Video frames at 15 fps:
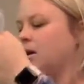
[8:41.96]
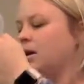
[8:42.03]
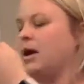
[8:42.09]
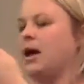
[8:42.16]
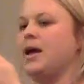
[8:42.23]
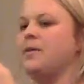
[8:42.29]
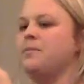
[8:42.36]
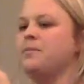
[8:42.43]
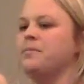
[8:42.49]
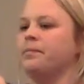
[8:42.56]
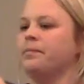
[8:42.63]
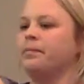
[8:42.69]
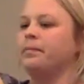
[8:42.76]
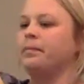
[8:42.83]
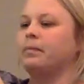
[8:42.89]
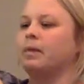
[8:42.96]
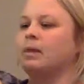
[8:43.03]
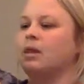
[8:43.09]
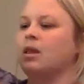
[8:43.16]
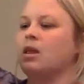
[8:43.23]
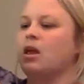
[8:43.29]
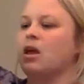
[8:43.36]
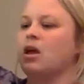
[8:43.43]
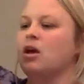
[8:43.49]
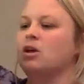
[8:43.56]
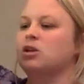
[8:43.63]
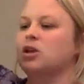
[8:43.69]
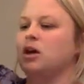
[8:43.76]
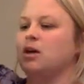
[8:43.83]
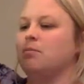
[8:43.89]
Okay,
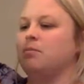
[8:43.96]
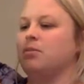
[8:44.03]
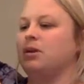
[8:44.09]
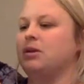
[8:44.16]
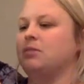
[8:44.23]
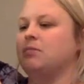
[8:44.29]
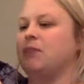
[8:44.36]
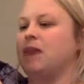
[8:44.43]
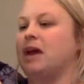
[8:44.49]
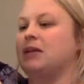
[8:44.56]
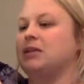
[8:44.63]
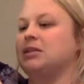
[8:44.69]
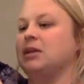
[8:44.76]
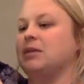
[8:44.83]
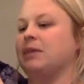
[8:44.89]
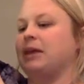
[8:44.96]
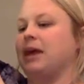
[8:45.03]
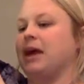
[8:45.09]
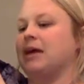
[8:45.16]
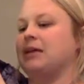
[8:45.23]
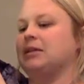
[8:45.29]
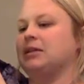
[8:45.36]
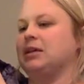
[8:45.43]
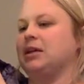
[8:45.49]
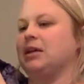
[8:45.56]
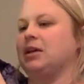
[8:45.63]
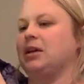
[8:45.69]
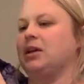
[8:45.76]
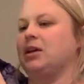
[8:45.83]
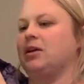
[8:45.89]
so I'm putting my stomach acid
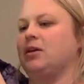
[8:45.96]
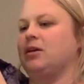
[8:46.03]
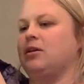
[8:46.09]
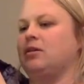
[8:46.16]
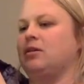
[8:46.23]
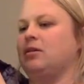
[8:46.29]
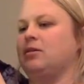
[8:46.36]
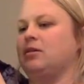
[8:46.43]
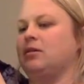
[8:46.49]
in here.